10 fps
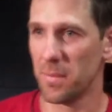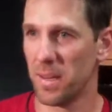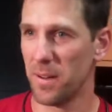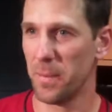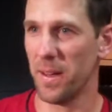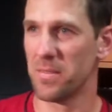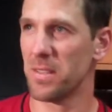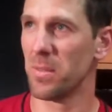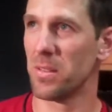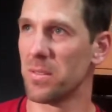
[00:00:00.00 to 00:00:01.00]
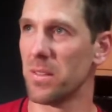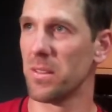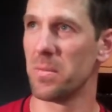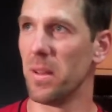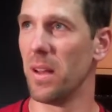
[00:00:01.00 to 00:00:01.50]
I mean, I hope I have similar
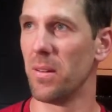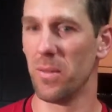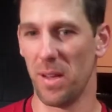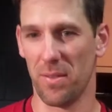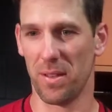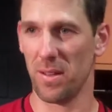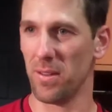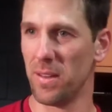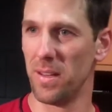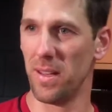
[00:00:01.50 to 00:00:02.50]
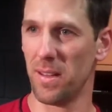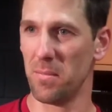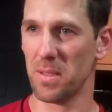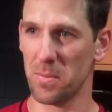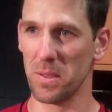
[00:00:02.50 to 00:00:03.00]
results, but I don't want to have to go on the DL
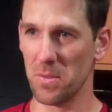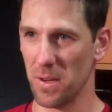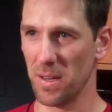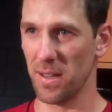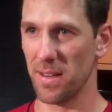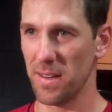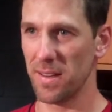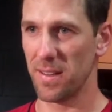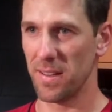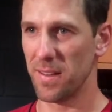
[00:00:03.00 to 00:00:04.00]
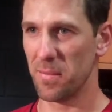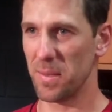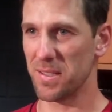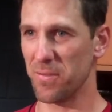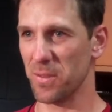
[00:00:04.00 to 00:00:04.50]
and miss spring training. Right, yeah, no, that would
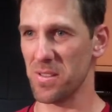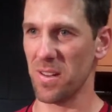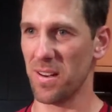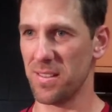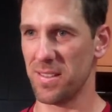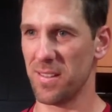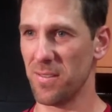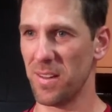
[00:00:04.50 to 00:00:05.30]
miss be four starts and